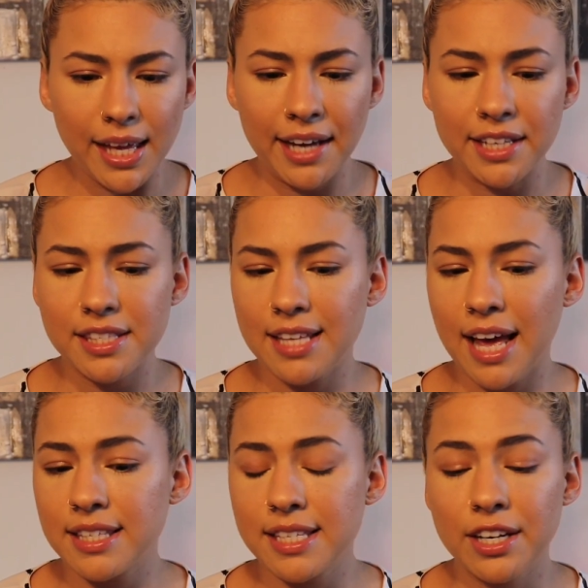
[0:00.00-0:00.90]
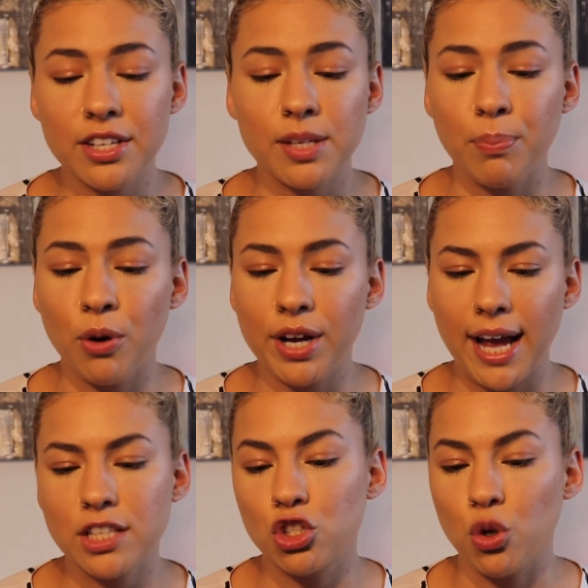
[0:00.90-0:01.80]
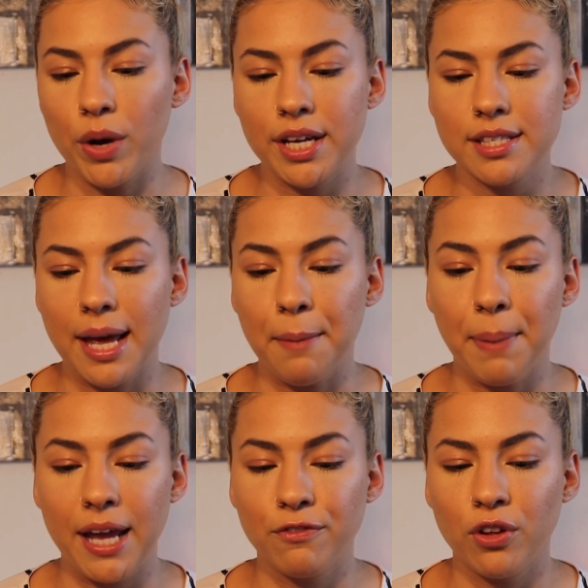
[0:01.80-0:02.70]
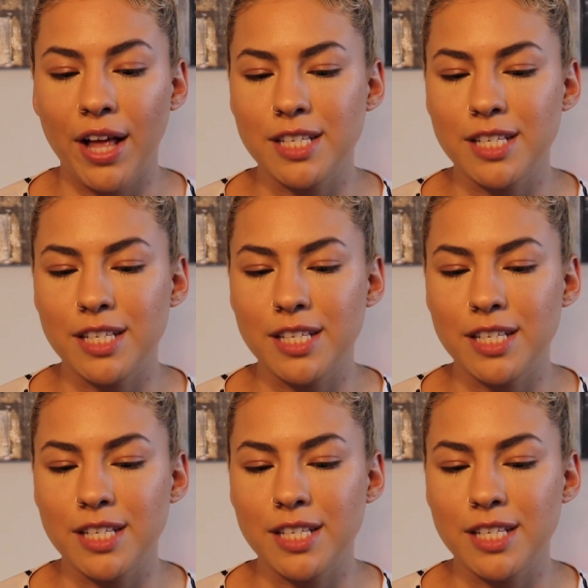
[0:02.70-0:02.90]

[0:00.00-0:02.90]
And it says, here is a book as joyous and painful,